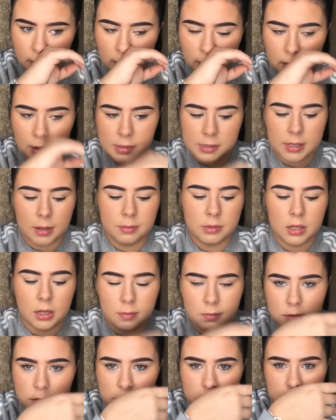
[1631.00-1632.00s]
I
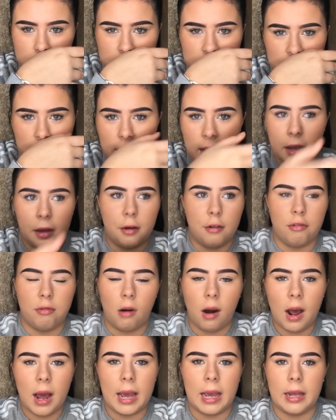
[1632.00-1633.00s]
sometimes just sit and
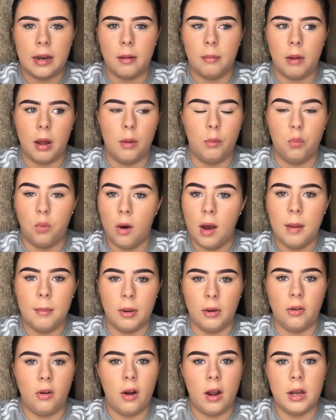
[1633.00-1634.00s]
cry and I'm like, why am
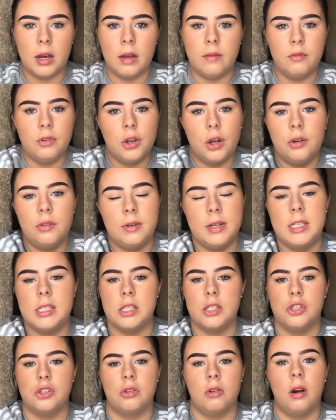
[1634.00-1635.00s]
I crying? I have no
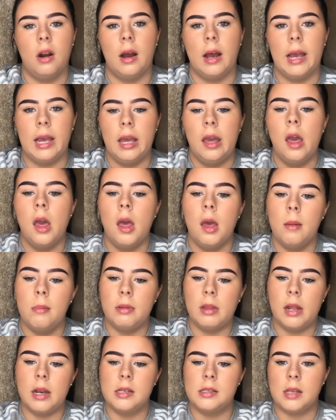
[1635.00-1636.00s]
reason to cry.
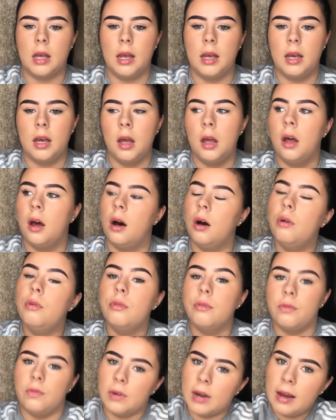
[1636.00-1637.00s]
But then it's like, oh,
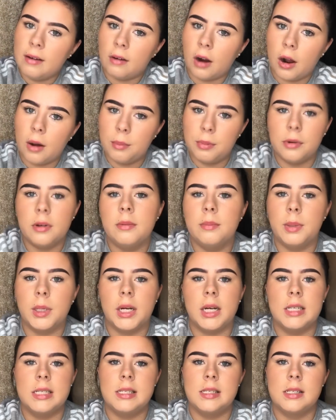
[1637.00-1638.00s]
flare up,
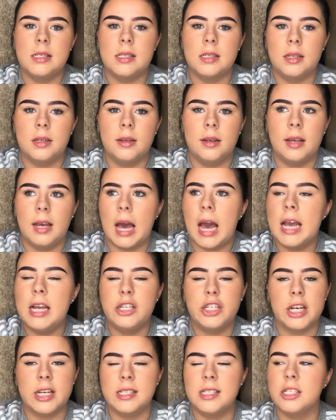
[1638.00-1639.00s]
because
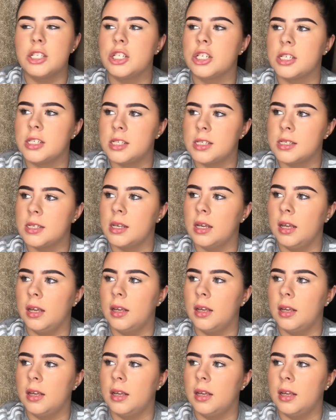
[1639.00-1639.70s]
HS is just...